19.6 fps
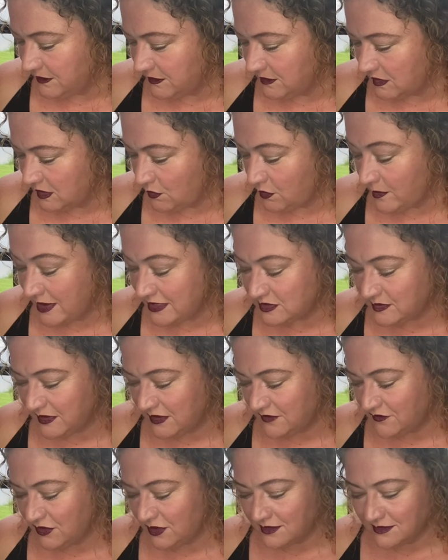Reminds me of
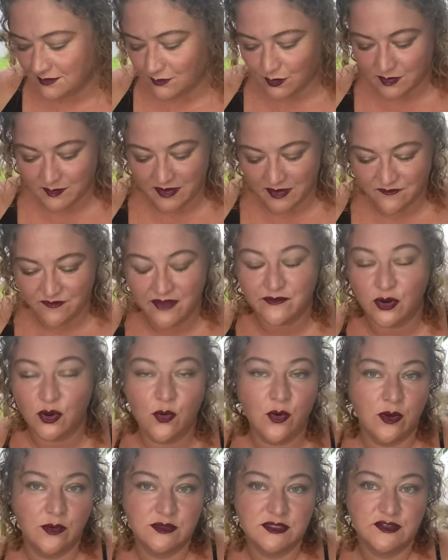one of my favorite
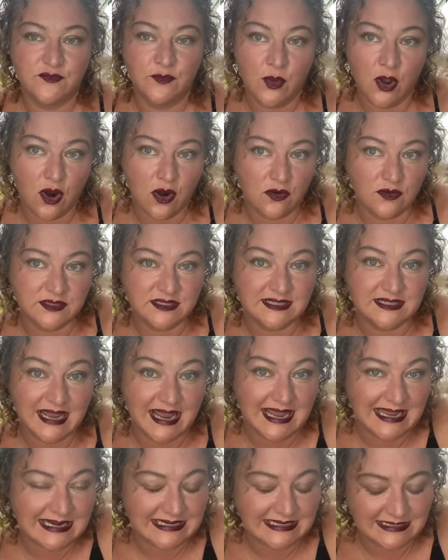quotes from Carl
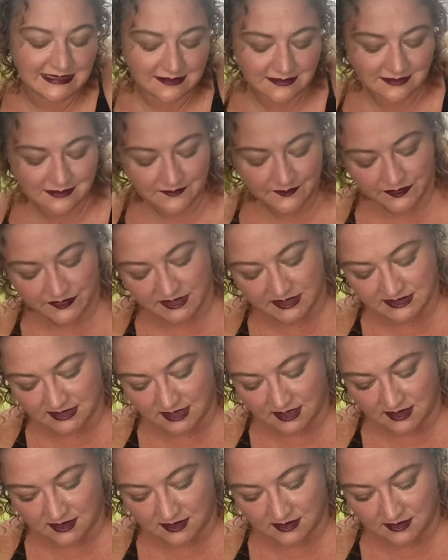Sagan. He
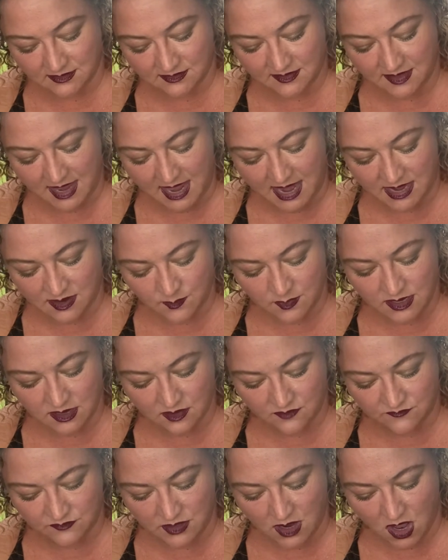said, "The enemy
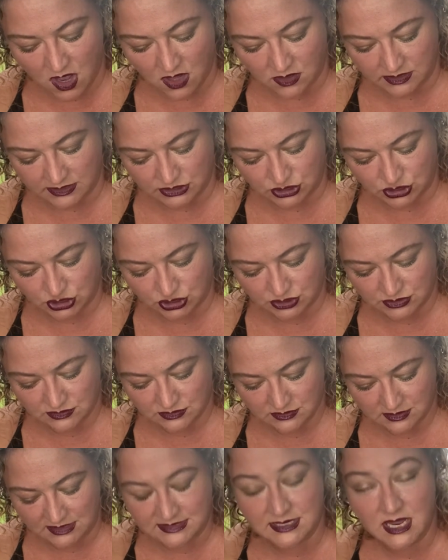of knowledge
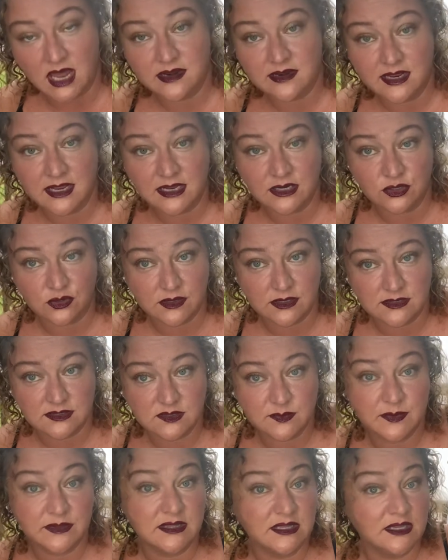is not ignorance,
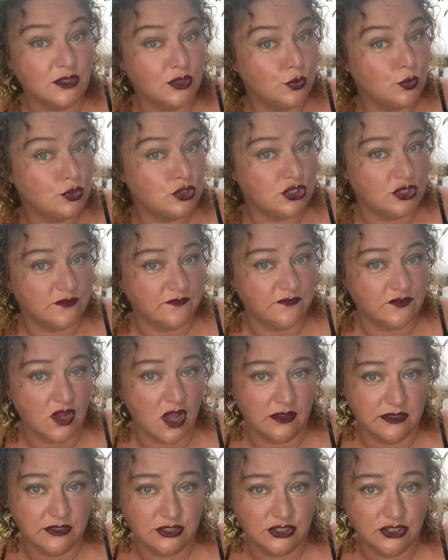but the illusion of
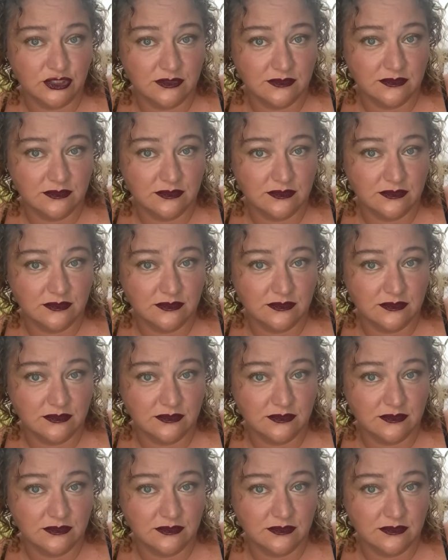knowledge."